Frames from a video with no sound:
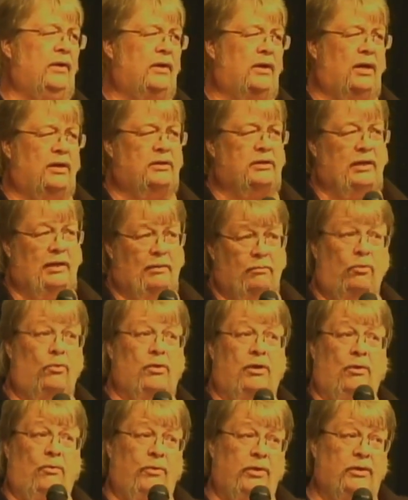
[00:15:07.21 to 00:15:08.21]
God said, I want
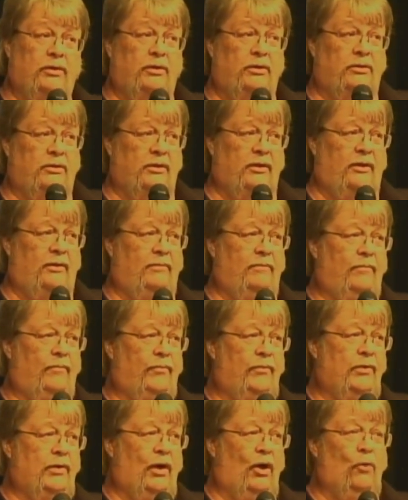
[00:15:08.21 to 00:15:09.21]
to go with you, son.
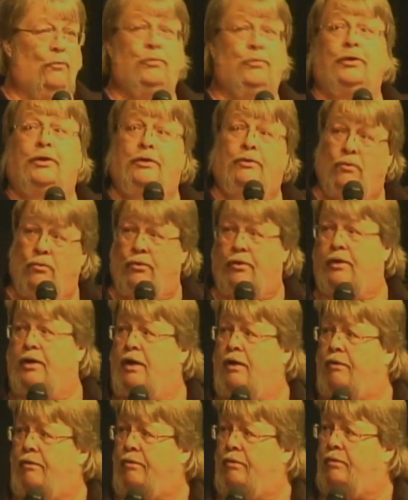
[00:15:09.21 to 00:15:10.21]
Open the door and
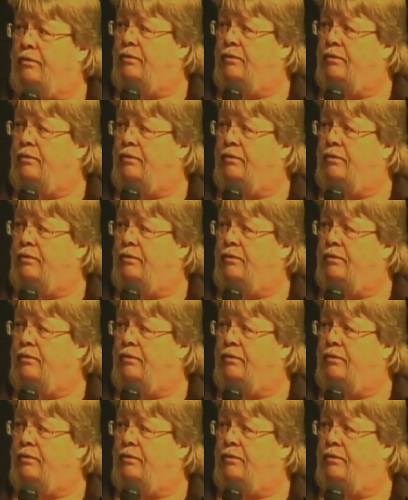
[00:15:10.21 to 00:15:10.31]
go.